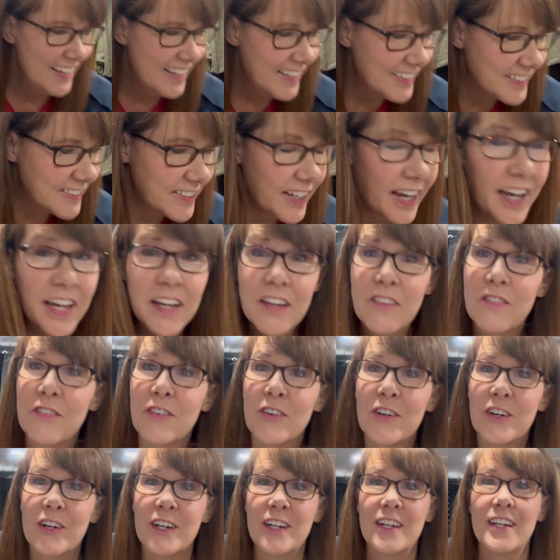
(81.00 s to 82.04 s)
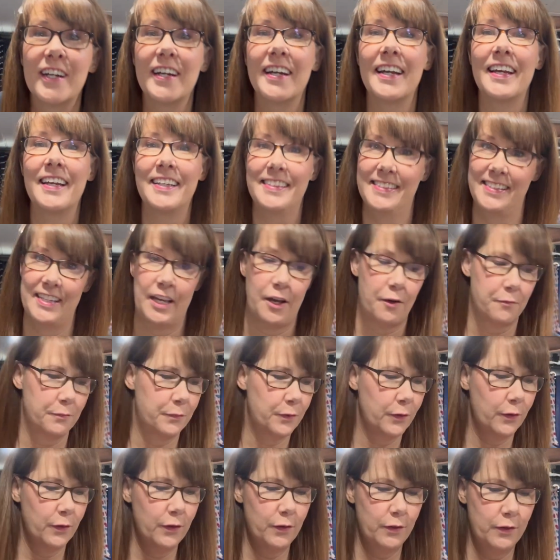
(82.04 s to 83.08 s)
Take for
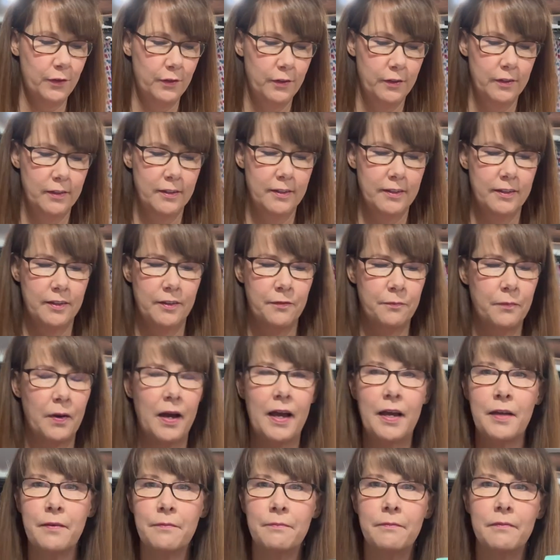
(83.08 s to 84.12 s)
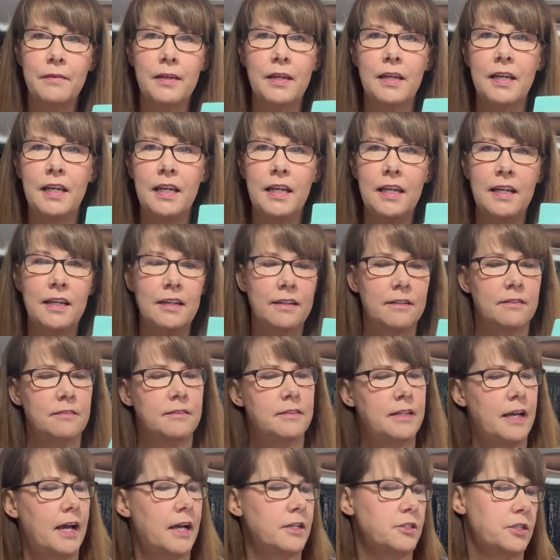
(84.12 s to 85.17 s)
example my mini
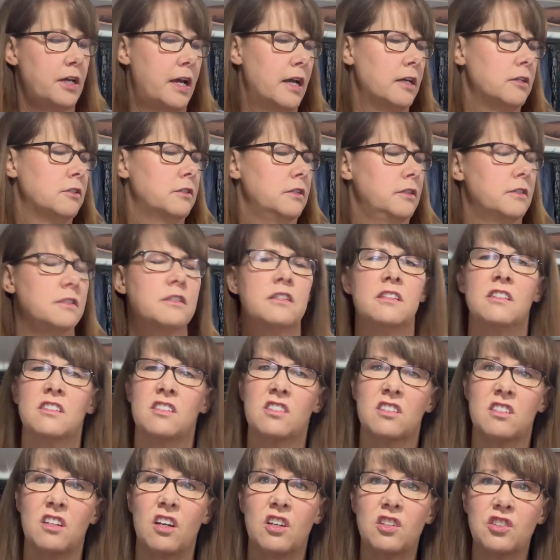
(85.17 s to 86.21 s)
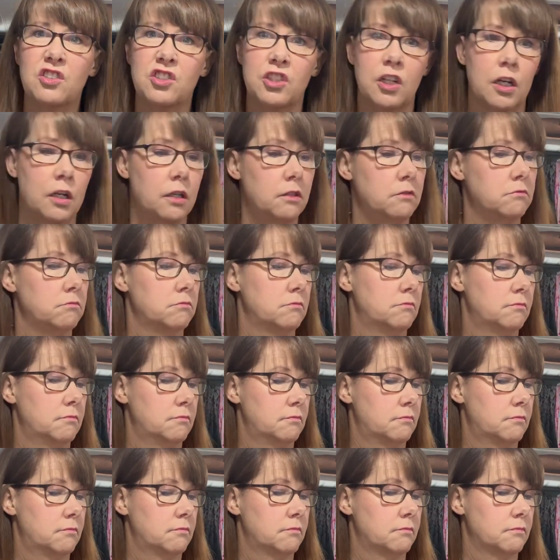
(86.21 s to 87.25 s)
dash, actually it's a nostalgia,
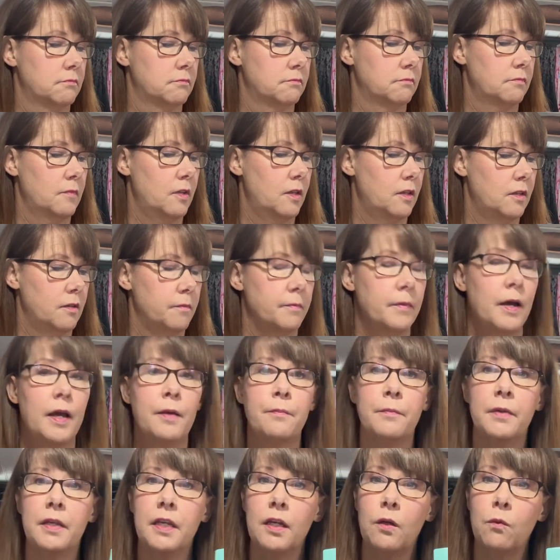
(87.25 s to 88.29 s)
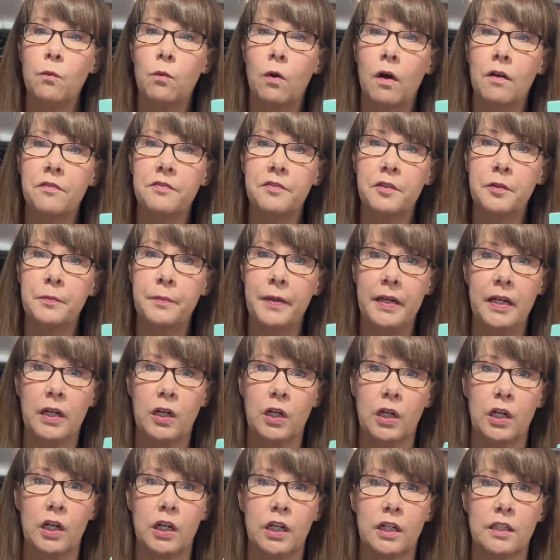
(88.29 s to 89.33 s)
my mini waffle
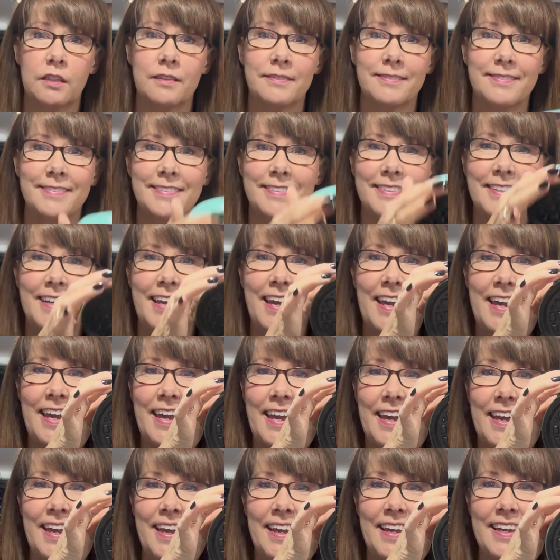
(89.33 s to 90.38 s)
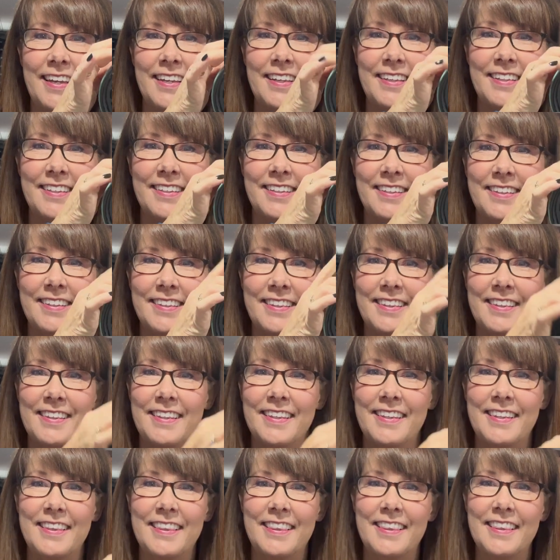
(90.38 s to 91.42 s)
maker. Yay.
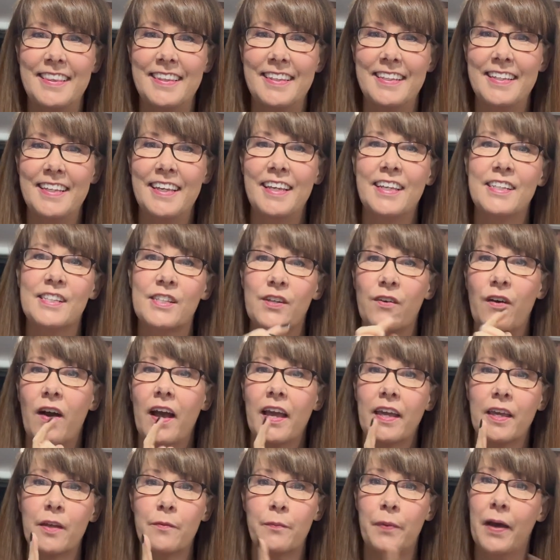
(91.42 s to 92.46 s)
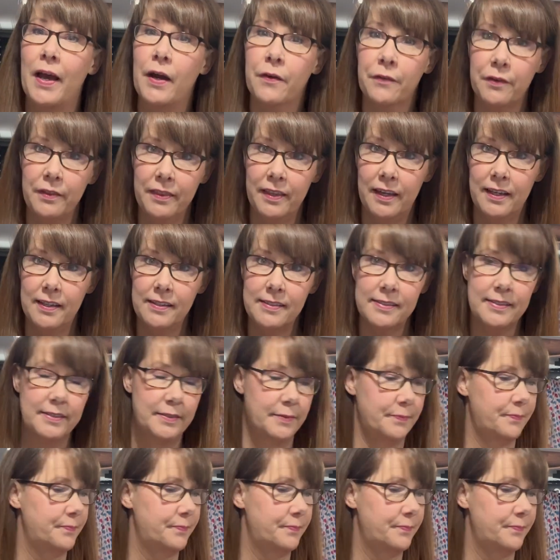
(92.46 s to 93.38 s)
So I can power this,